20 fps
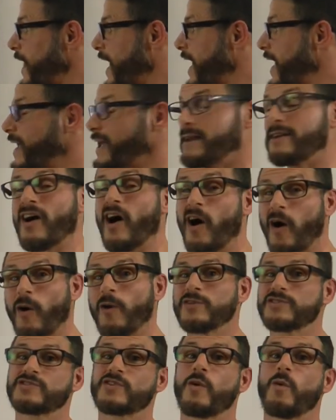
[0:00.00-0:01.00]
and
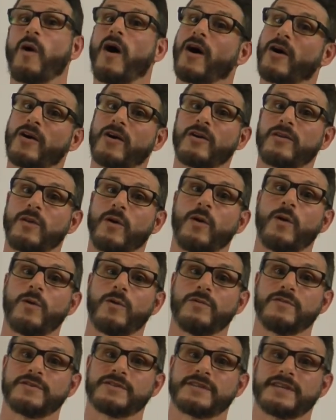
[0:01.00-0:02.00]
also our
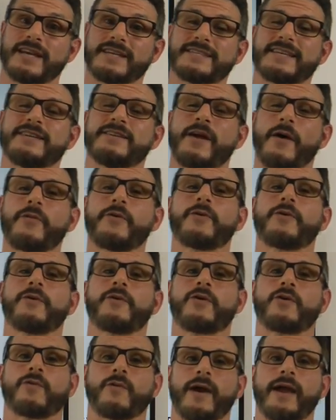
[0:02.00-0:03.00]
clothes is another
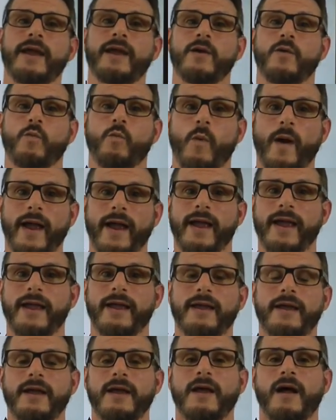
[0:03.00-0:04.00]
great
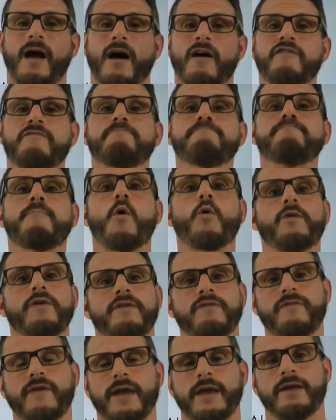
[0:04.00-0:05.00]
way of
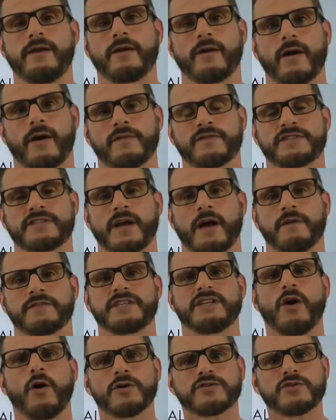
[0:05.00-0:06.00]
motivating ourselves
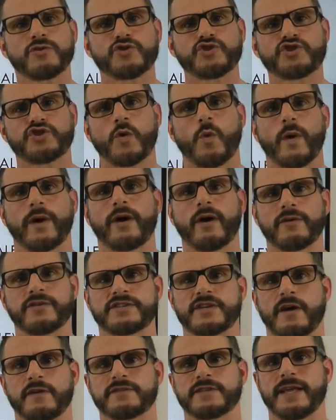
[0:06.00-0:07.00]
and also showing
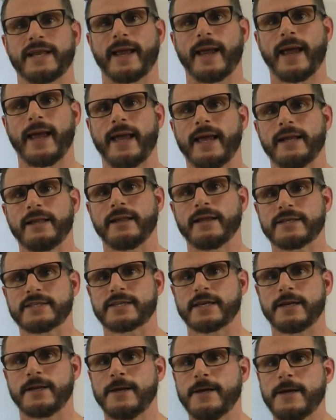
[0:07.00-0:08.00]
ourselves that, hey,
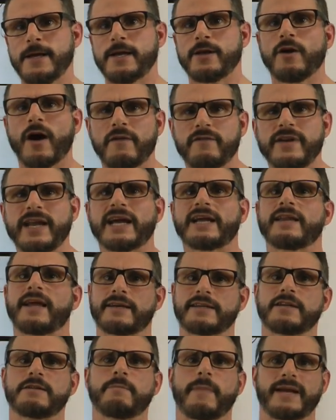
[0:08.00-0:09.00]
listen, I've
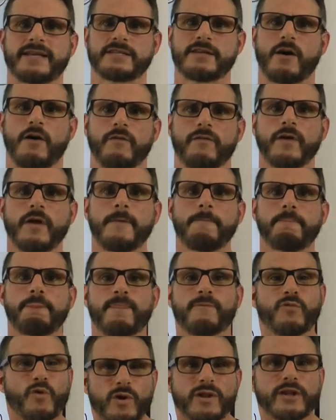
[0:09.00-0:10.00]
neglected myself
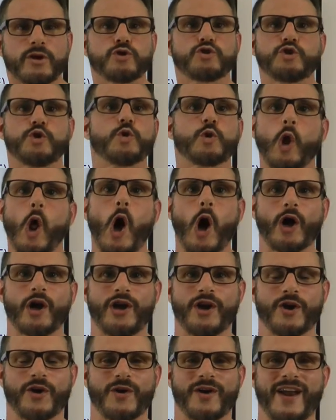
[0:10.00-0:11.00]
for a little too long
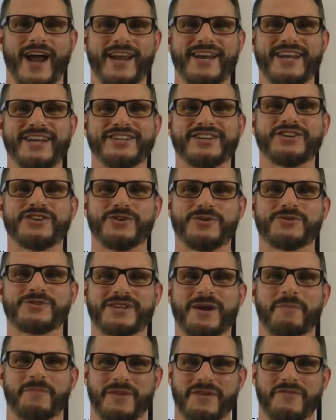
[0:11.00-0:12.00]
here and I need to do
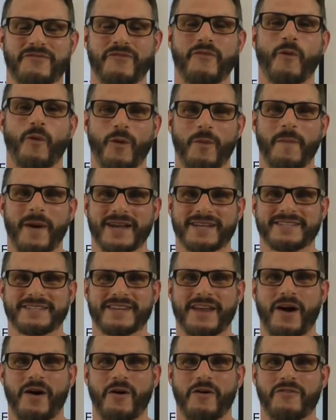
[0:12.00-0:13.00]
something for
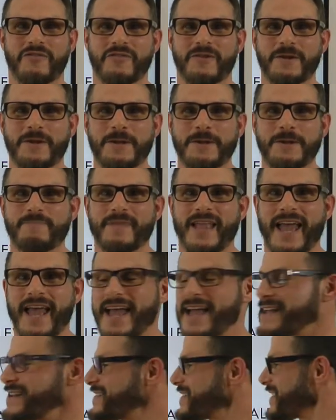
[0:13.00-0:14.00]
myself.
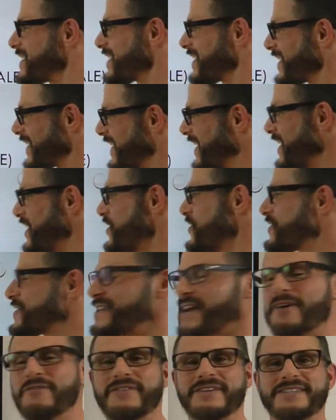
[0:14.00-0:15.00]
And getting
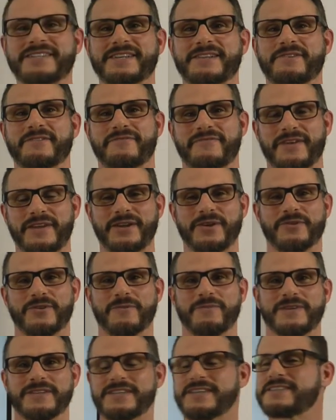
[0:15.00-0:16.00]
yourself into the fitting
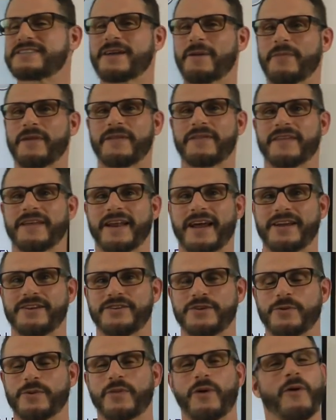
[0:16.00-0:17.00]
room, this is something that I
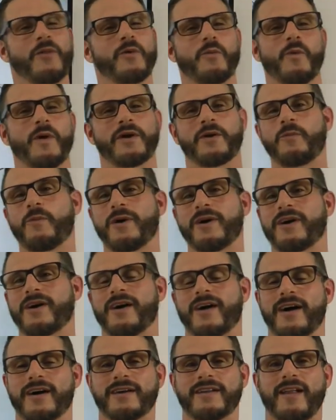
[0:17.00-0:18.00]
do with all the one-on-one
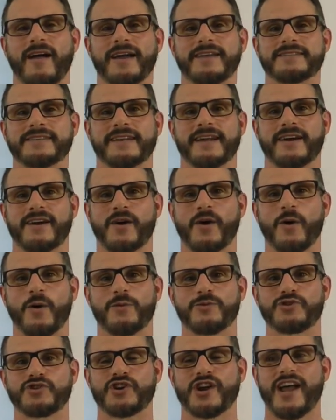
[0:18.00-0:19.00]
clients that I
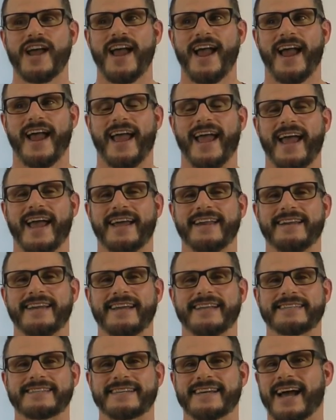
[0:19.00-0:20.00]
coach. And
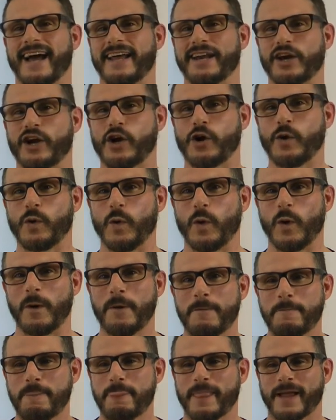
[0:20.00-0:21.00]
it's kind of
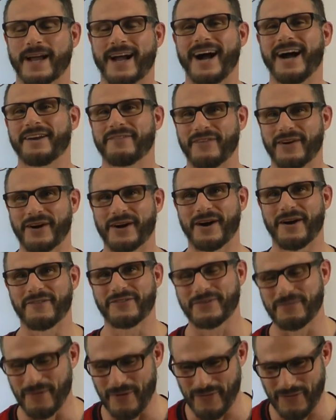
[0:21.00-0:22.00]
cool, kind of
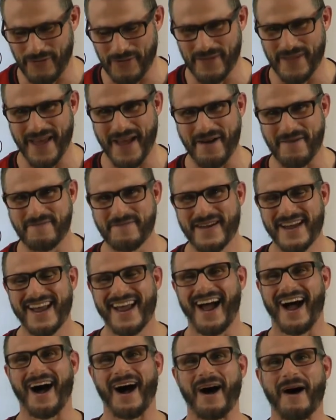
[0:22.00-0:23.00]
uncomfortable for them,
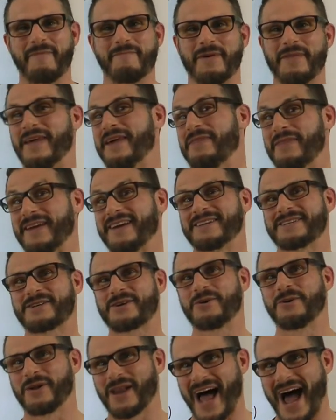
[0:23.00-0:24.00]
but they think it's
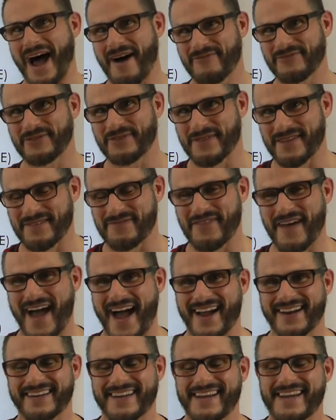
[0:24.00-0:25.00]
cool after the
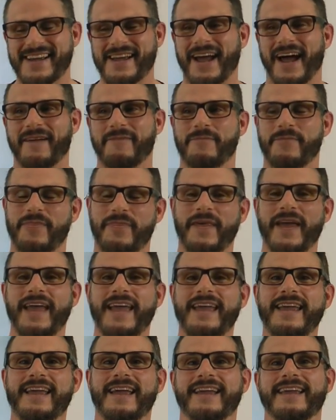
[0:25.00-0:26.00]
fact.
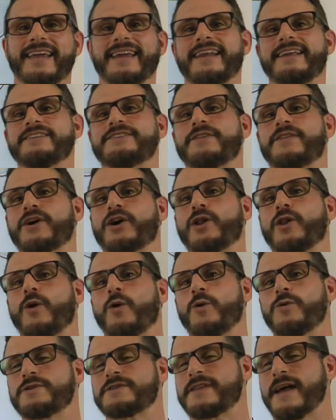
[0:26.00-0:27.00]
They get into the
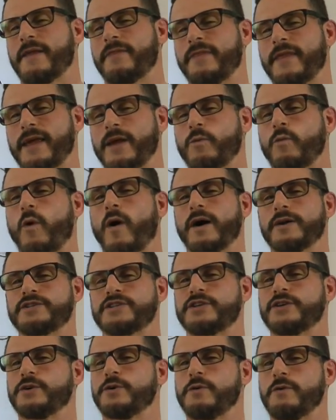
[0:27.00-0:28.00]
clothes that they want
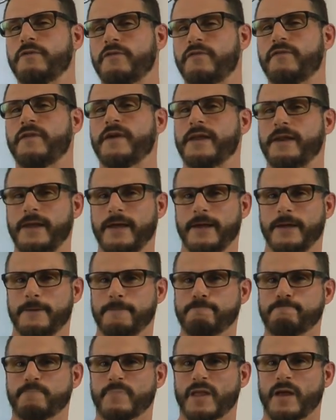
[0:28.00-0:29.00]
to fit in,